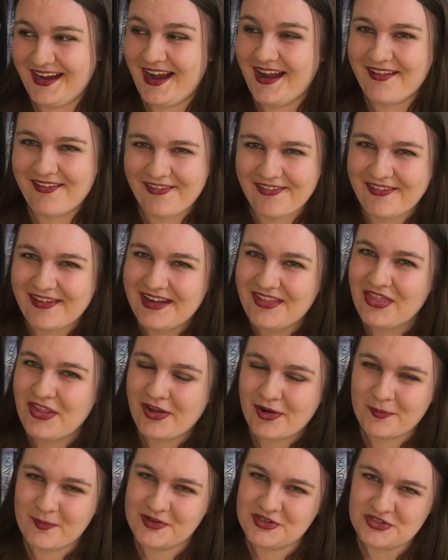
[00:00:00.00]
I deleted
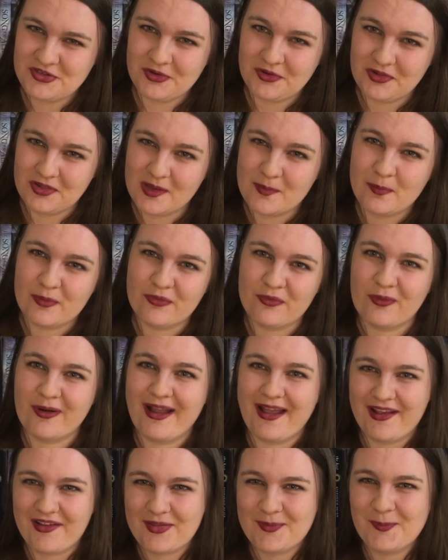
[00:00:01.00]
the original clip before
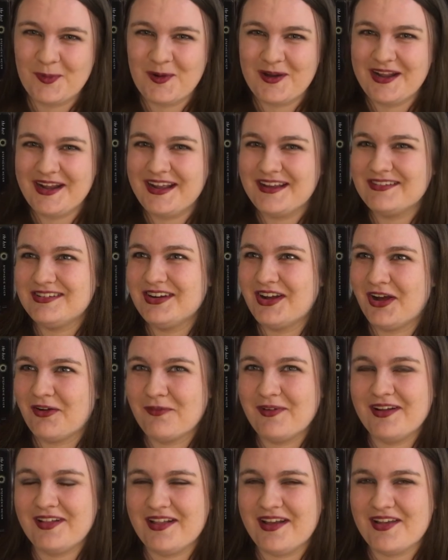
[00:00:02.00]
exporting,
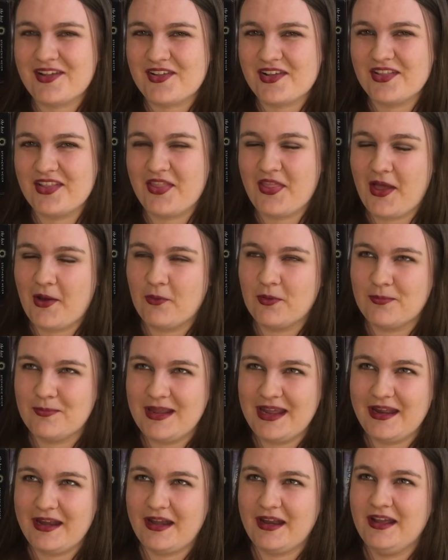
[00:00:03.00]
not realizing that that would
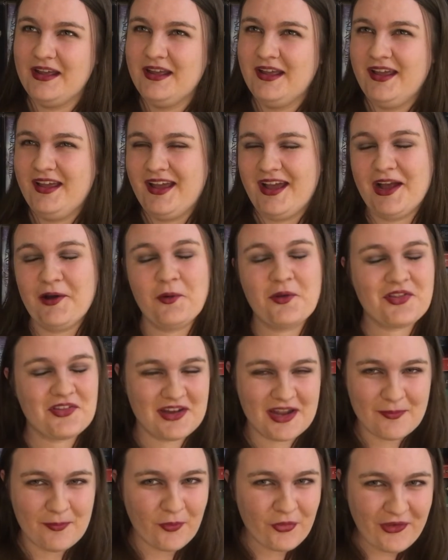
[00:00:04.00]
mean I
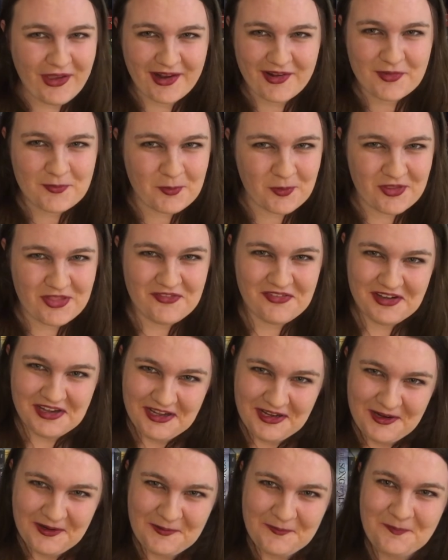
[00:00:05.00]
wasn't able to export the
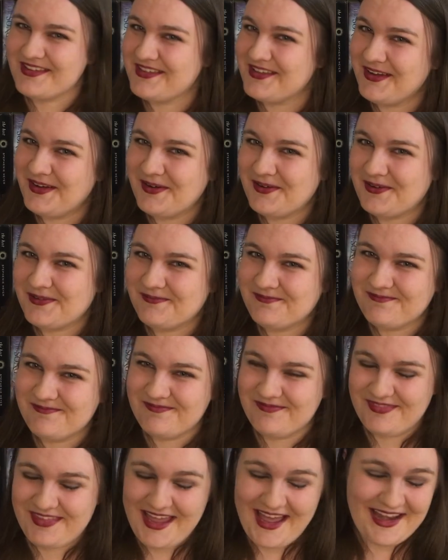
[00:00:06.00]
video. So
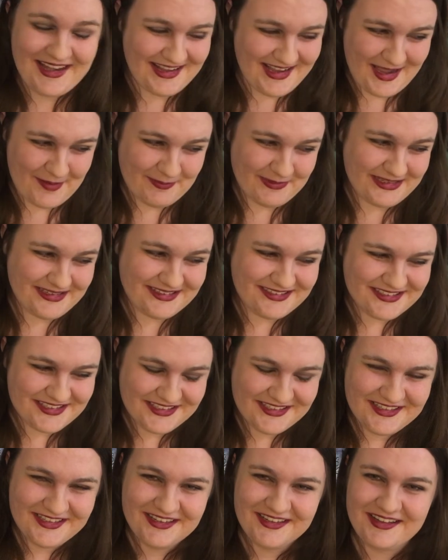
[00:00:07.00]
that happened.
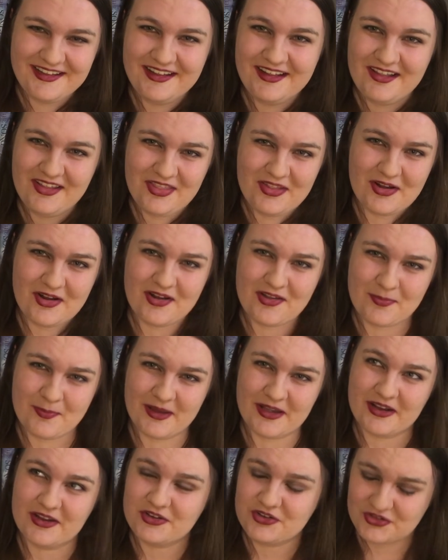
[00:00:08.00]
There has
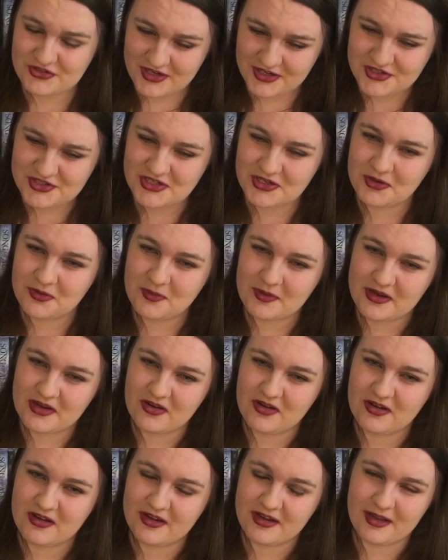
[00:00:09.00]
been construction going
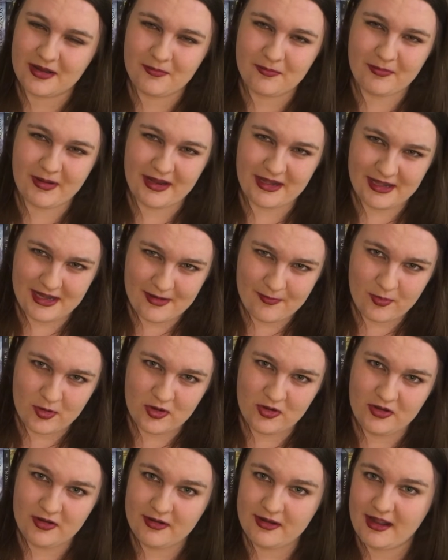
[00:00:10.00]
on in my
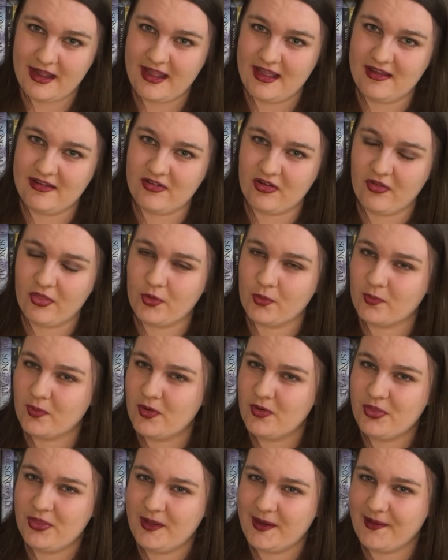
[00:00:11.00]
neighborhood and on the
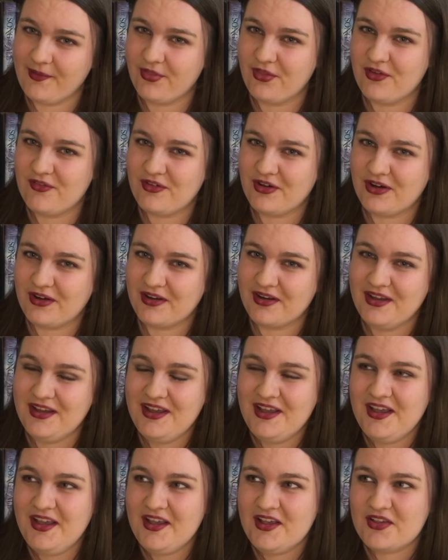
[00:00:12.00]
road that I live on,
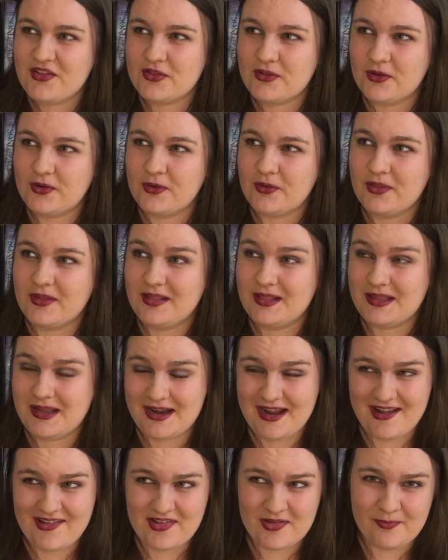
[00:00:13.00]
so there
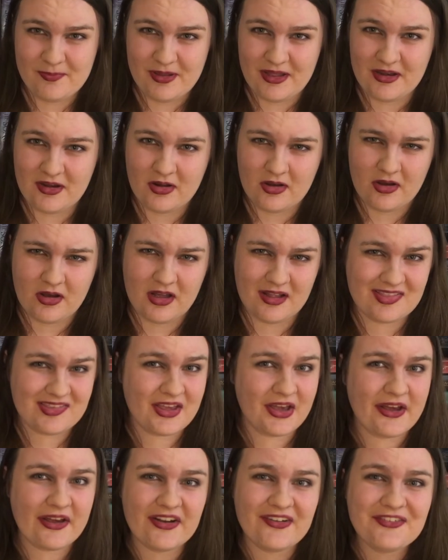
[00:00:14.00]
hasn't been a
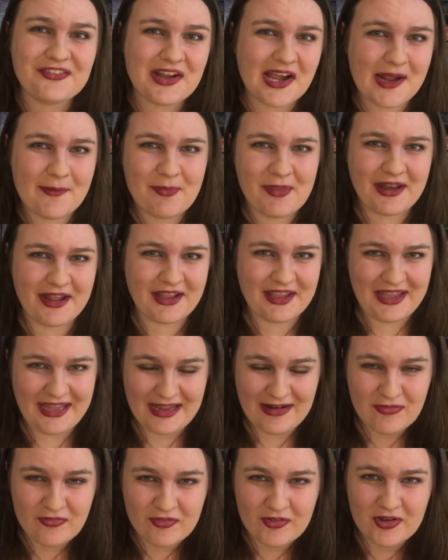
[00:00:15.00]
ton of time that I
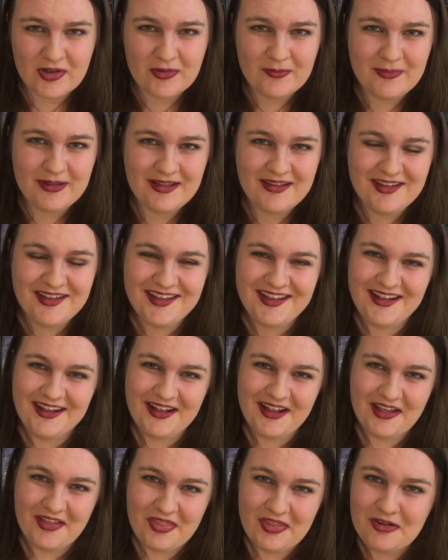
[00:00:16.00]
can film.
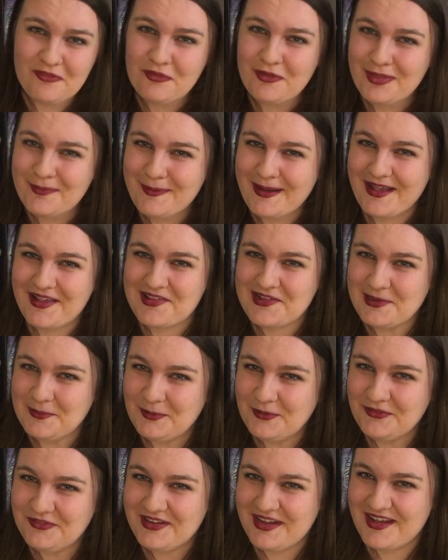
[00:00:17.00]
And then for the past
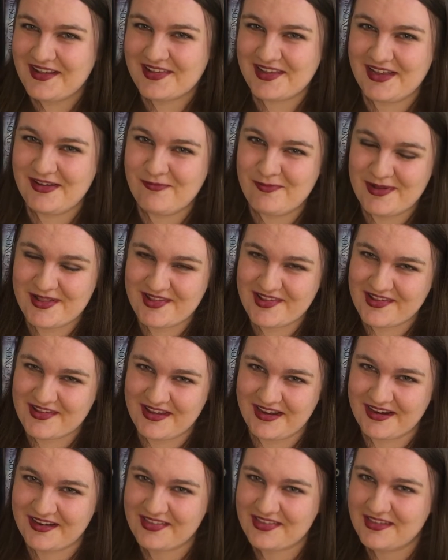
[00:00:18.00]
couple of days, I've been
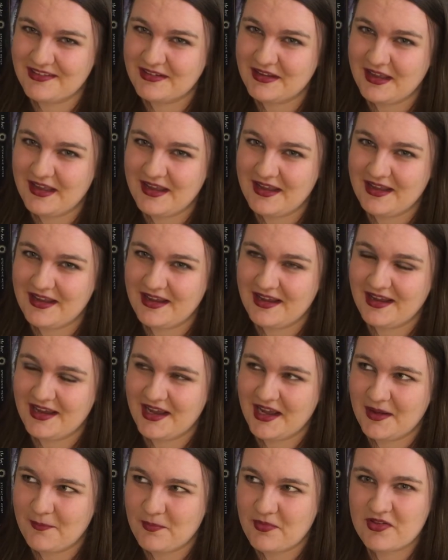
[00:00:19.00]
sick. Today,
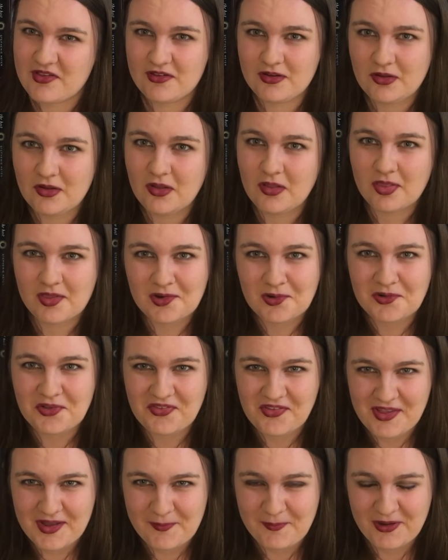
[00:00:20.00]
I'm still a little
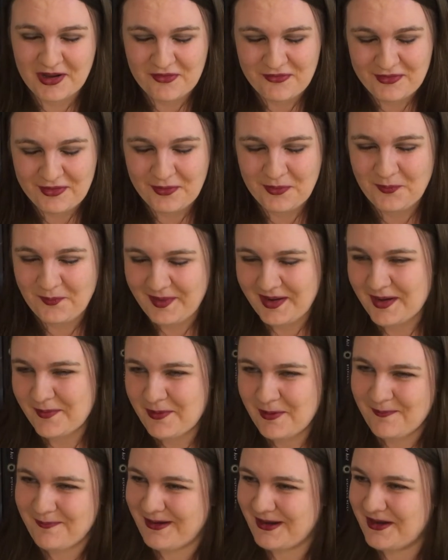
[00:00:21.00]
sick, but I feel quite a
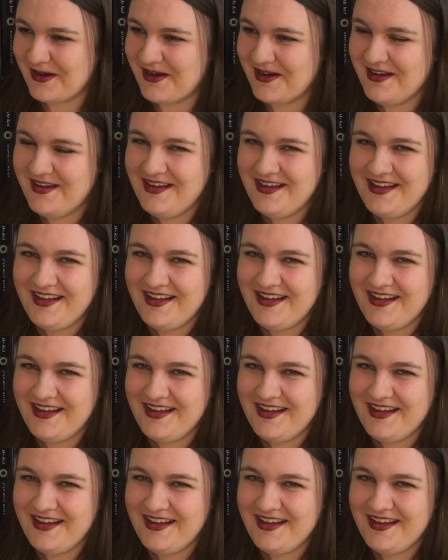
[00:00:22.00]
bit better.